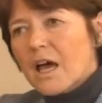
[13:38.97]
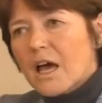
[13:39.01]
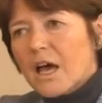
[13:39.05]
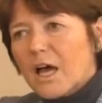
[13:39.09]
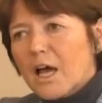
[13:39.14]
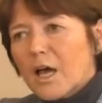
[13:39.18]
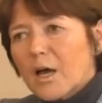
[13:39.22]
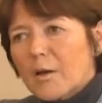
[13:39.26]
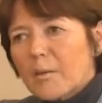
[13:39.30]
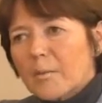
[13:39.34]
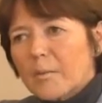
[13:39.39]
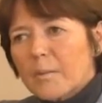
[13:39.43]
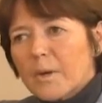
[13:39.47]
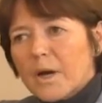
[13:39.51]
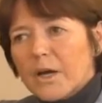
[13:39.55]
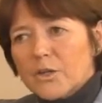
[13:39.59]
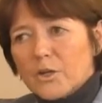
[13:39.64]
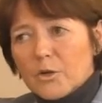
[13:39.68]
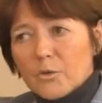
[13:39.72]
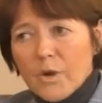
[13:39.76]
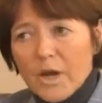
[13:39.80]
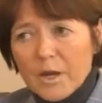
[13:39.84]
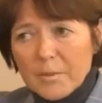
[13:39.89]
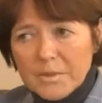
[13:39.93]

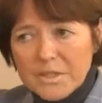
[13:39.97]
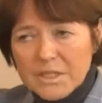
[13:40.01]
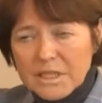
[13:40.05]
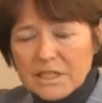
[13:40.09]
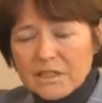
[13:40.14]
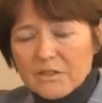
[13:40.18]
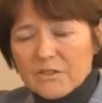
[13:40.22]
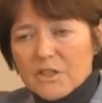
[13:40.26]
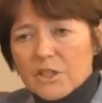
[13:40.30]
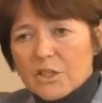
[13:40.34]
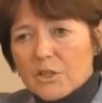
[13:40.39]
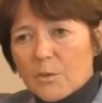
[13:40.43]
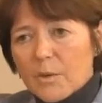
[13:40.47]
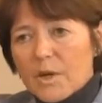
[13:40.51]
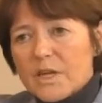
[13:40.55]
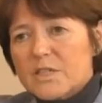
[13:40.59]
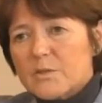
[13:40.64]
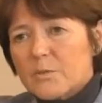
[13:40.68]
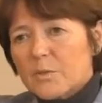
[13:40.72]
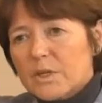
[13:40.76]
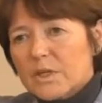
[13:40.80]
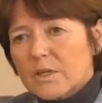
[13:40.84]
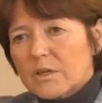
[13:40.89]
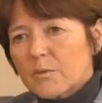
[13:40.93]
And you're right, particularly in the
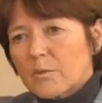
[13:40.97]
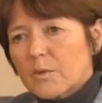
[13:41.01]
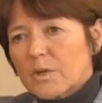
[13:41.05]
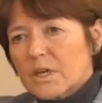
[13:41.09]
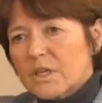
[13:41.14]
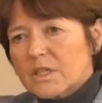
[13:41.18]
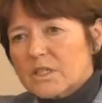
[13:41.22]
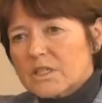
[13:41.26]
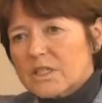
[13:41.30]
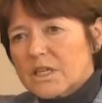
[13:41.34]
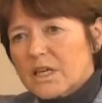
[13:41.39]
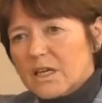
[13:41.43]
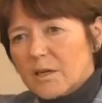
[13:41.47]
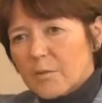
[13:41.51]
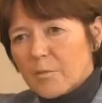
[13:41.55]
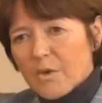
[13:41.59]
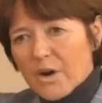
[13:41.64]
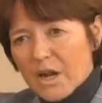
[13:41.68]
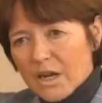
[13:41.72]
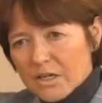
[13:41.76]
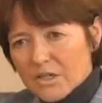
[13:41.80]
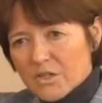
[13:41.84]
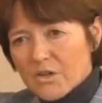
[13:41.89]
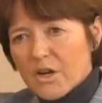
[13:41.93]
US, we undertake a
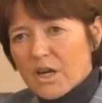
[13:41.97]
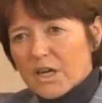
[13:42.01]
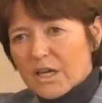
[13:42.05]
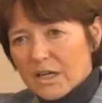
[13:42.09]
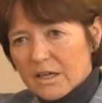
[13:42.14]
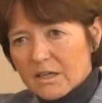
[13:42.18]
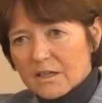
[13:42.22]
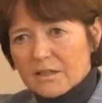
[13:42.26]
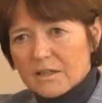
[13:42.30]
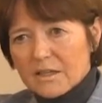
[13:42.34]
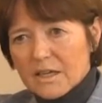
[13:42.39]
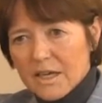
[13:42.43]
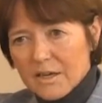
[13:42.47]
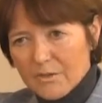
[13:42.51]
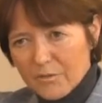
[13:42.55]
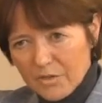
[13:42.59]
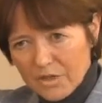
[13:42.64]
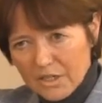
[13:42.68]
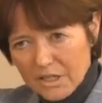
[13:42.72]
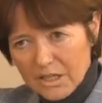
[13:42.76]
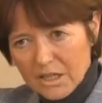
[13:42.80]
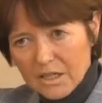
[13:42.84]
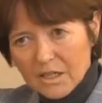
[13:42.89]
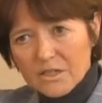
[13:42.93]
brand tracker
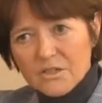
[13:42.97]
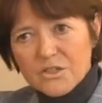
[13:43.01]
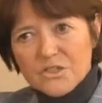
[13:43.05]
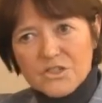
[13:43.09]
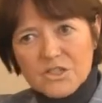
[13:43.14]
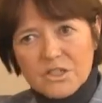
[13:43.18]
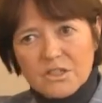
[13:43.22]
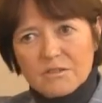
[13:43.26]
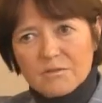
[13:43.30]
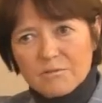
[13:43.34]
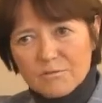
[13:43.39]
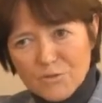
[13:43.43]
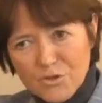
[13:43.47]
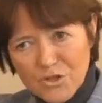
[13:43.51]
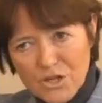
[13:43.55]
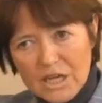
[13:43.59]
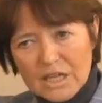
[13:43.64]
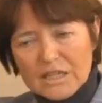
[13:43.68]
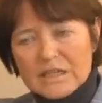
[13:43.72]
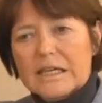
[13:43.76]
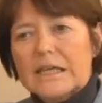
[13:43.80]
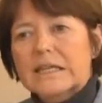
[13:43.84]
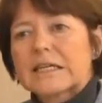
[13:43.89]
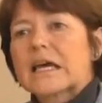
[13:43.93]
every year just to
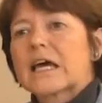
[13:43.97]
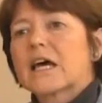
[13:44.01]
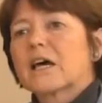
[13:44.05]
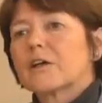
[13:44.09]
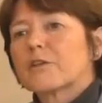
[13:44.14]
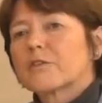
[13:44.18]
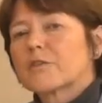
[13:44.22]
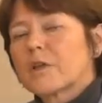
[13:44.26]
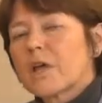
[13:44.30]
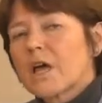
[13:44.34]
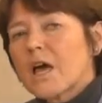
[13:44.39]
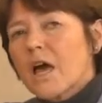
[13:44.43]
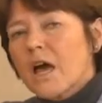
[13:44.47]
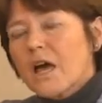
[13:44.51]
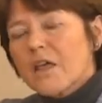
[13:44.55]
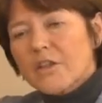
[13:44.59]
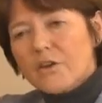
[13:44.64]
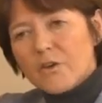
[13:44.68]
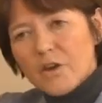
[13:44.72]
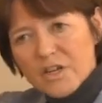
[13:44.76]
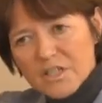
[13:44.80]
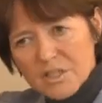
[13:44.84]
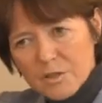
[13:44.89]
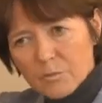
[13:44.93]
check that health.
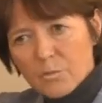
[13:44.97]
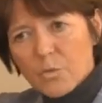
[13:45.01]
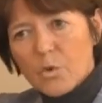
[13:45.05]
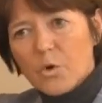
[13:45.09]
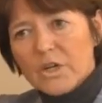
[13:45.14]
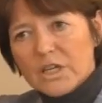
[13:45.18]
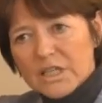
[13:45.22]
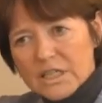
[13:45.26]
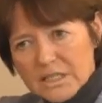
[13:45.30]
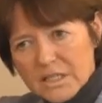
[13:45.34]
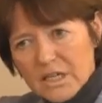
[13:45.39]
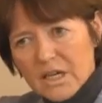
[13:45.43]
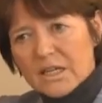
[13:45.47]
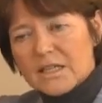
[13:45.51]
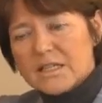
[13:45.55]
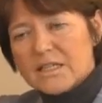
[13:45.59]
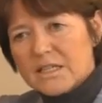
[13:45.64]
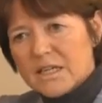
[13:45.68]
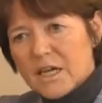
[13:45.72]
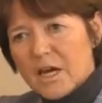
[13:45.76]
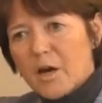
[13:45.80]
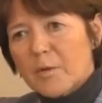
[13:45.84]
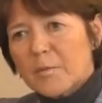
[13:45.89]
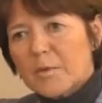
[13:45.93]
There are some warning
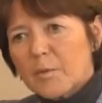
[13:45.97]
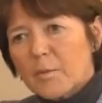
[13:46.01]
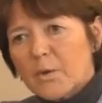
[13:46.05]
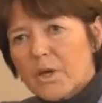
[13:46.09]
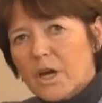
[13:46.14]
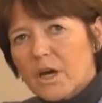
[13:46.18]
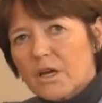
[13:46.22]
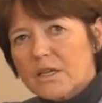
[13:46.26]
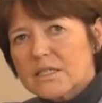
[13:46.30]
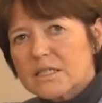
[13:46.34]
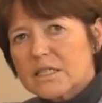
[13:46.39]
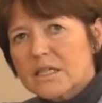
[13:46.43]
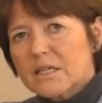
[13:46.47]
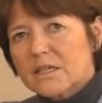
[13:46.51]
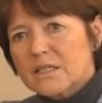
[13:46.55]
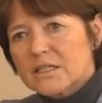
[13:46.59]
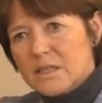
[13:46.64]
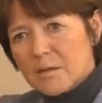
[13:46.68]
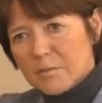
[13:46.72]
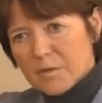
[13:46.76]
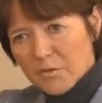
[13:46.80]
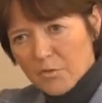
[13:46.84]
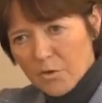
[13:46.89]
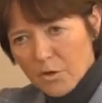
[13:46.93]
signs now. I mean, we are seeing
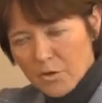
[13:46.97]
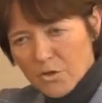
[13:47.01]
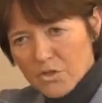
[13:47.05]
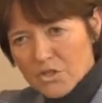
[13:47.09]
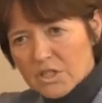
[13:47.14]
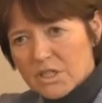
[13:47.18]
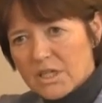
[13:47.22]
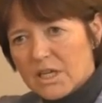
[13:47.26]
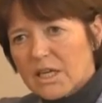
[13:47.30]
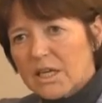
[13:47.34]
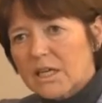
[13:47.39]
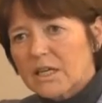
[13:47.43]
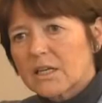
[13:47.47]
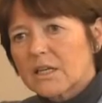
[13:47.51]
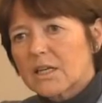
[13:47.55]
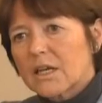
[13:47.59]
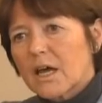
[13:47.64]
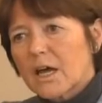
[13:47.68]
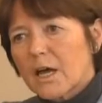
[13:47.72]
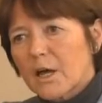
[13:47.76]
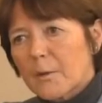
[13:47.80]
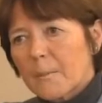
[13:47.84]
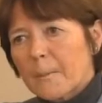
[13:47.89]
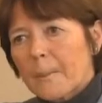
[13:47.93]
some erosion
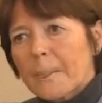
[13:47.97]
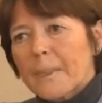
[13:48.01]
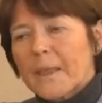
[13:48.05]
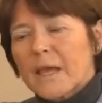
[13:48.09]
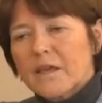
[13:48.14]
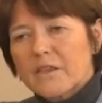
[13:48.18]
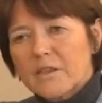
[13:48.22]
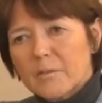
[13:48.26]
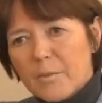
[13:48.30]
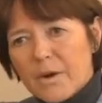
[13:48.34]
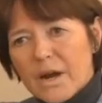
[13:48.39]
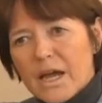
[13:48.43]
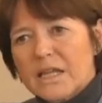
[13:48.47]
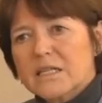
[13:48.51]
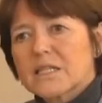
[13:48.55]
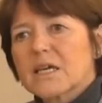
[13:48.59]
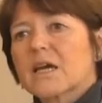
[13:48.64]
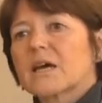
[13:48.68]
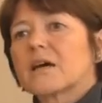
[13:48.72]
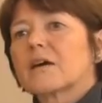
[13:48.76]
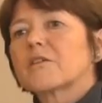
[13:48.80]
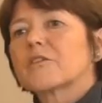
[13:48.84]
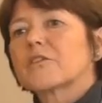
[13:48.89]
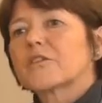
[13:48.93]
in the brand
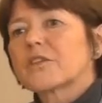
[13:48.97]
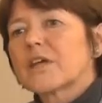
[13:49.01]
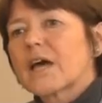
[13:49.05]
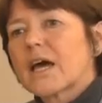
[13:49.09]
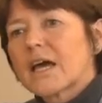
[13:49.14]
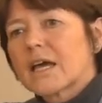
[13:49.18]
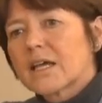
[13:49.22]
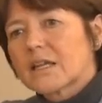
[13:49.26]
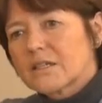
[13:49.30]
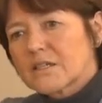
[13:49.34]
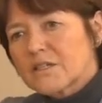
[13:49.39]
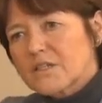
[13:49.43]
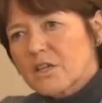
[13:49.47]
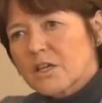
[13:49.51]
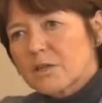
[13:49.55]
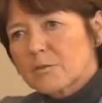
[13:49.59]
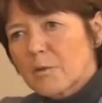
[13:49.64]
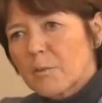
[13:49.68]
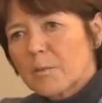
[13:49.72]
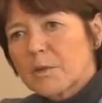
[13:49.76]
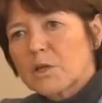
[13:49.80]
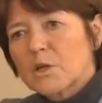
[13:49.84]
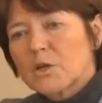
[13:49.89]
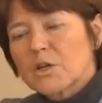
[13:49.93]
health, and
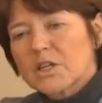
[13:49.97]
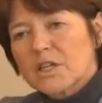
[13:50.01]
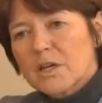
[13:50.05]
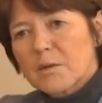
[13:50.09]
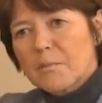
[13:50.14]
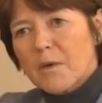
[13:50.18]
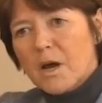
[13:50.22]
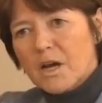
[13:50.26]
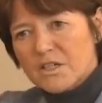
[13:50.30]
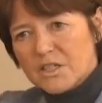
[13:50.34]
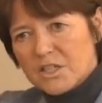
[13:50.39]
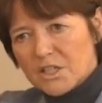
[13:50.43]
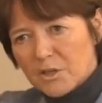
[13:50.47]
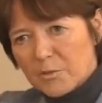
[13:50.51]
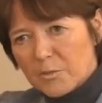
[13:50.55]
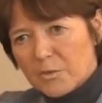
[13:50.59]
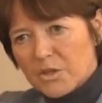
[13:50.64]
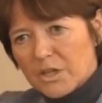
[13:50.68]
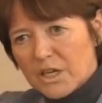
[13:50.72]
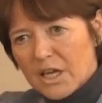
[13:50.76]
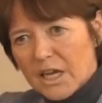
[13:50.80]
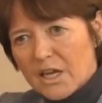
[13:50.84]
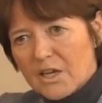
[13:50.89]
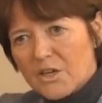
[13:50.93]
certainly when we look at our marketing
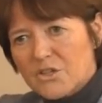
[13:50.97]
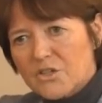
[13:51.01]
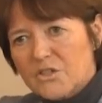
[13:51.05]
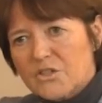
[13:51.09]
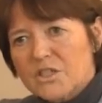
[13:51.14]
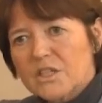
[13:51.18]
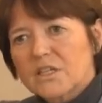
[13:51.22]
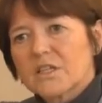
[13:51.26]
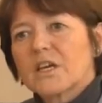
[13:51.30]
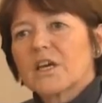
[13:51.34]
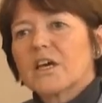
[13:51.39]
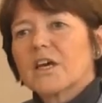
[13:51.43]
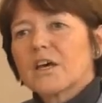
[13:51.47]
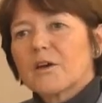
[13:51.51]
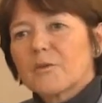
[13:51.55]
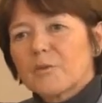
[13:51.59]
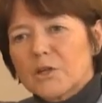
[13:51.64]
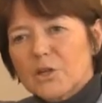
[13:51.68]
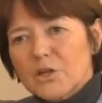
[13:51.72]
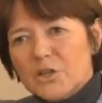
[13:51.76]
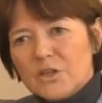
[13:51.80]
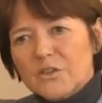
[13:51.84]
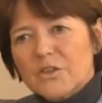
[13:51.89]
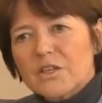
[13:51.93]
communications and
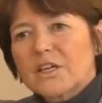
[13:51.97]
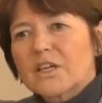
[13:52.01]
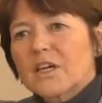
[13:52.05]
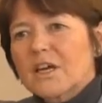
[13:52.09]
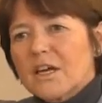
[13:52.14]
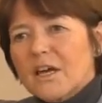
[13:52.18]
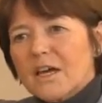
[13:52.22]
we look at